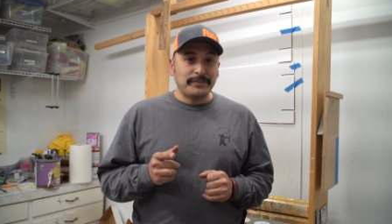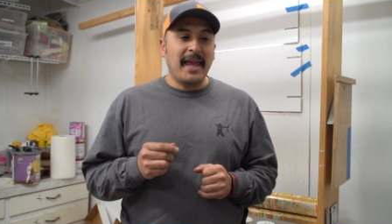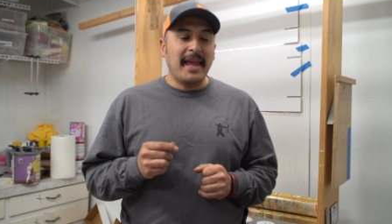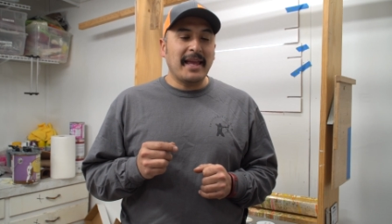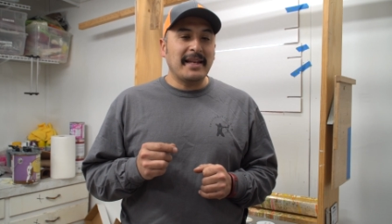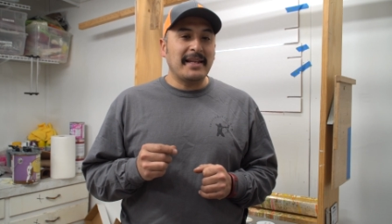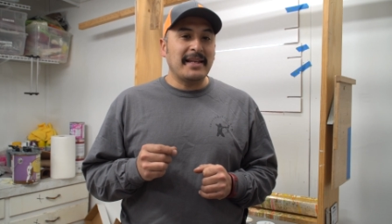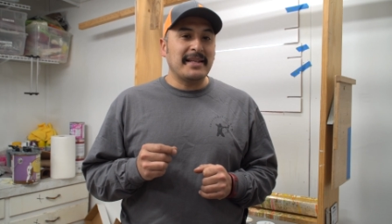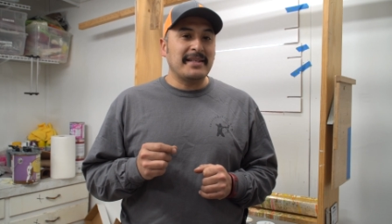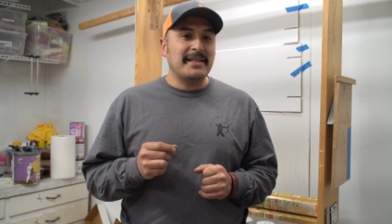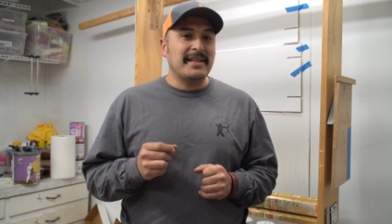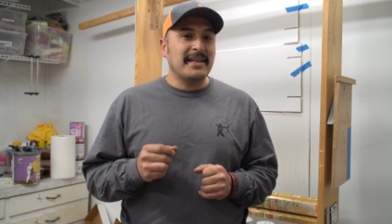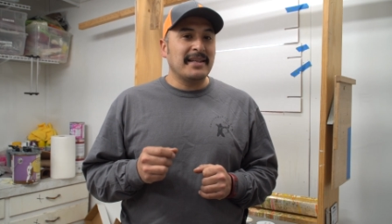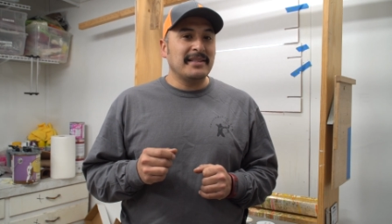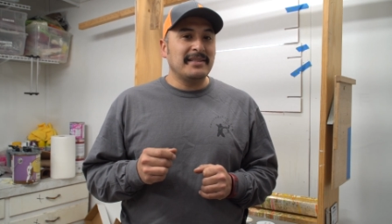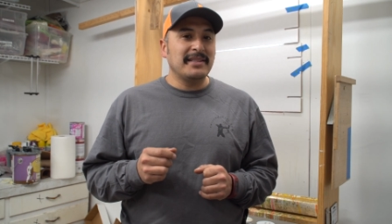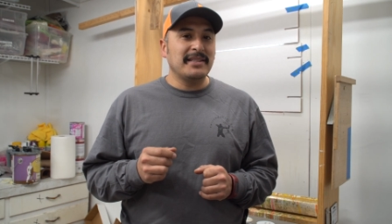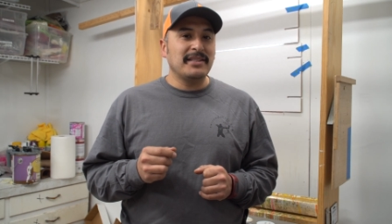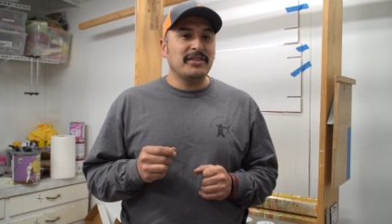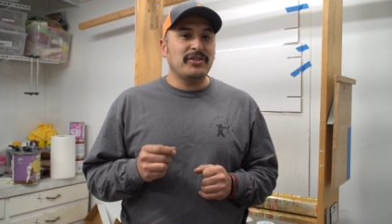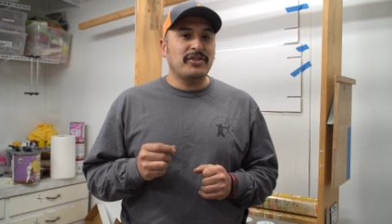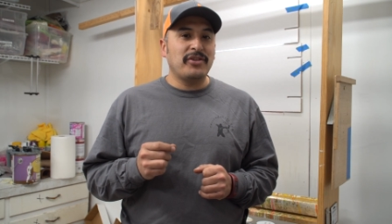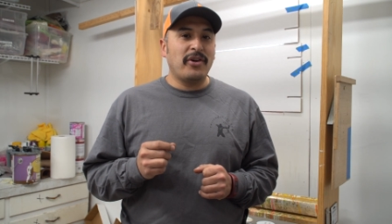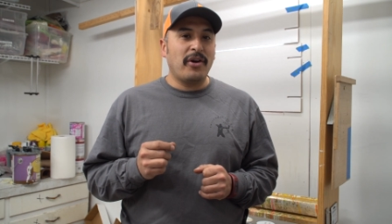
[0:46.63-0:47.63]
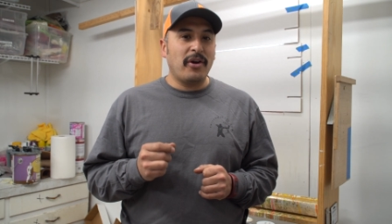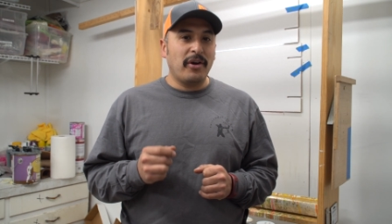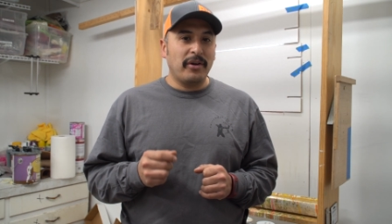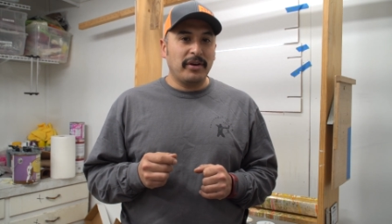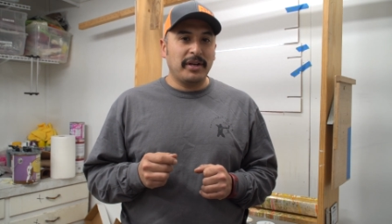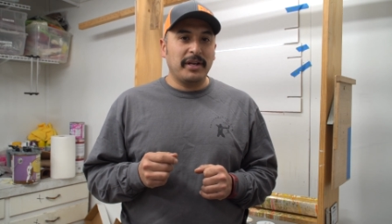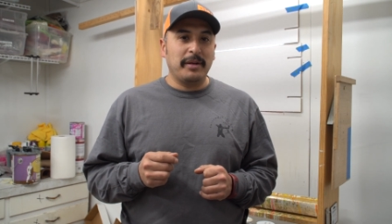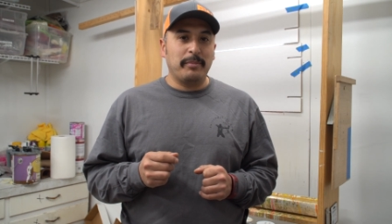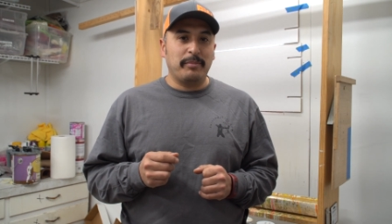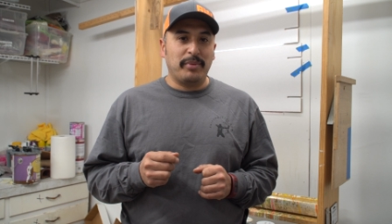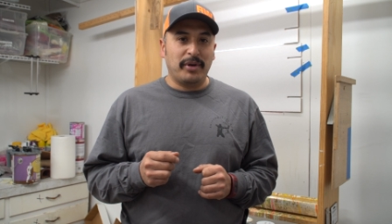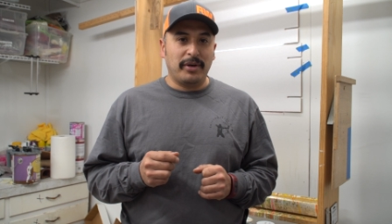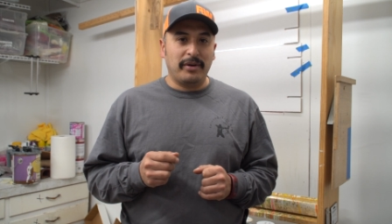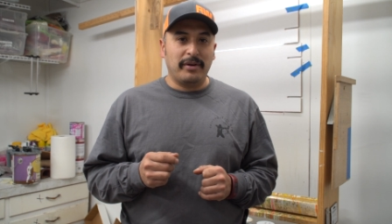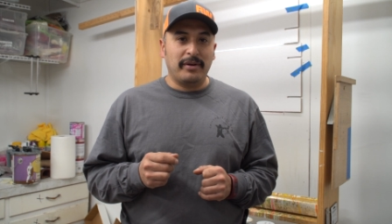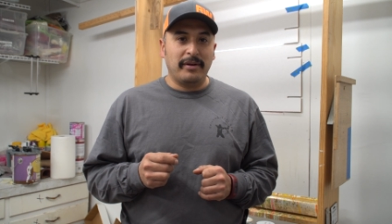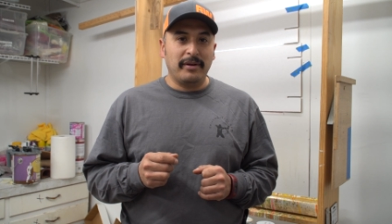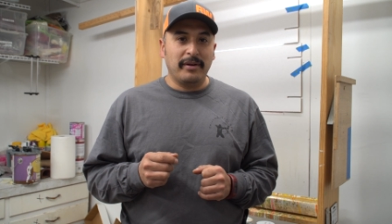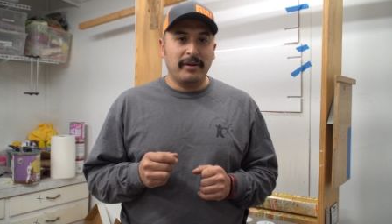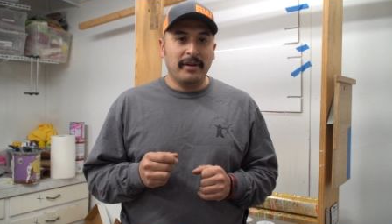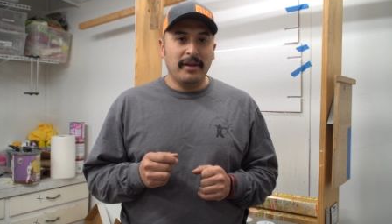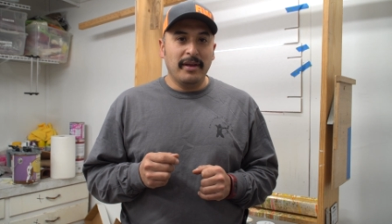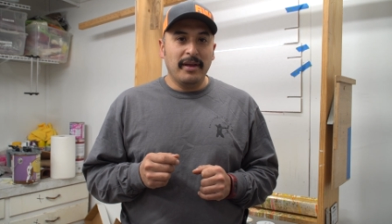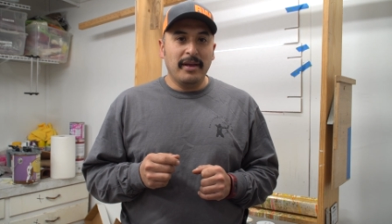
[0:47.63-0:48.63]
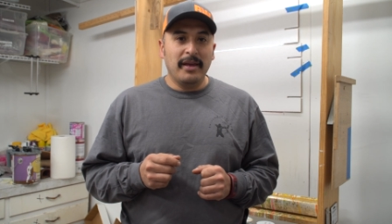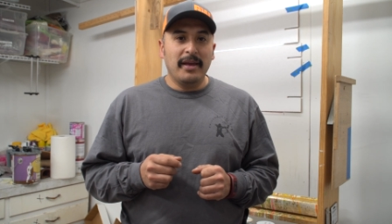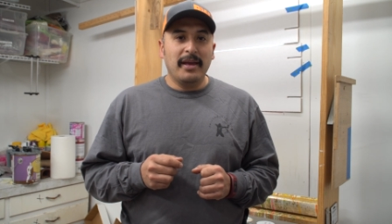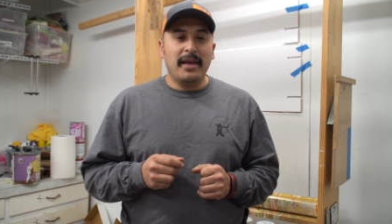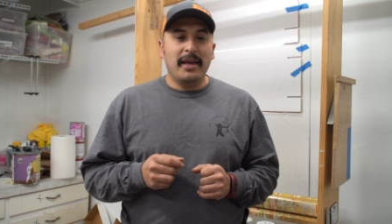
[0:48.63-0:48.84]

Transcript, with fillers: and it doesn't target burn